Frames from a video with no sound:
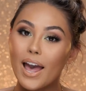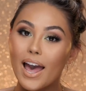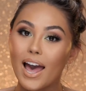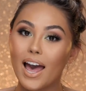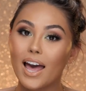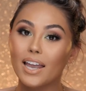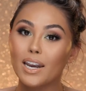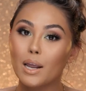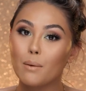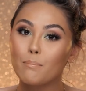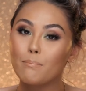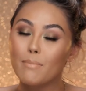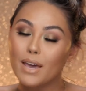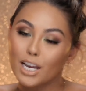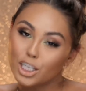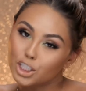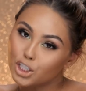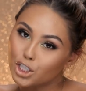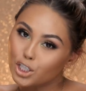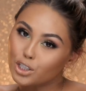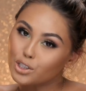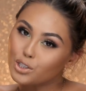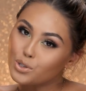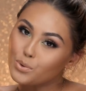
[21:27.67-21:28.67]
and make
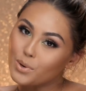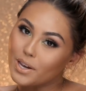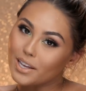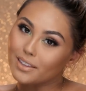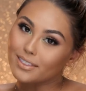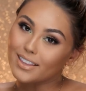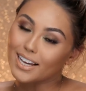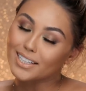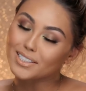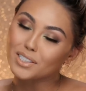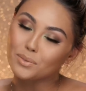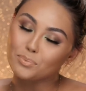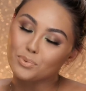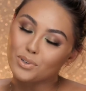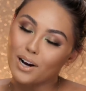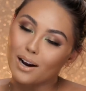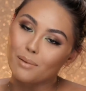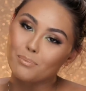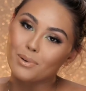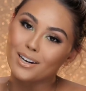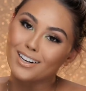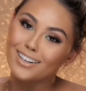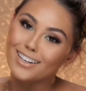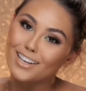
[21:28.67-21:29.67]
sure to hit that
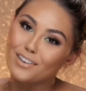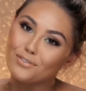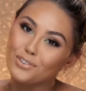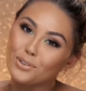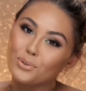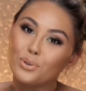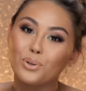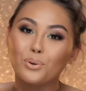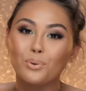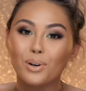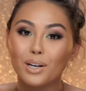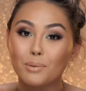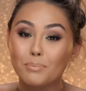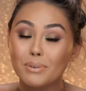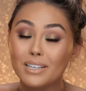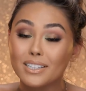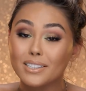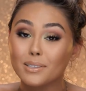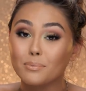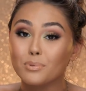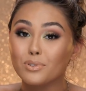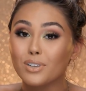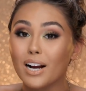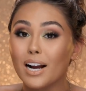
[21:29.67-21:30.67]
subscribe button if you do wanna be
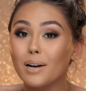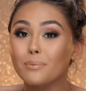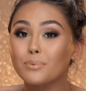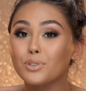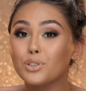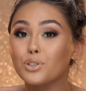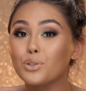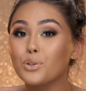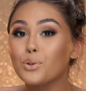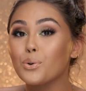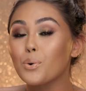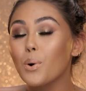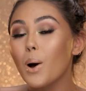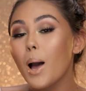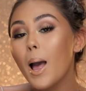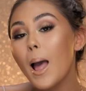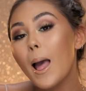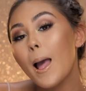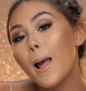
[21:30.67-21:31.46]
subscribed to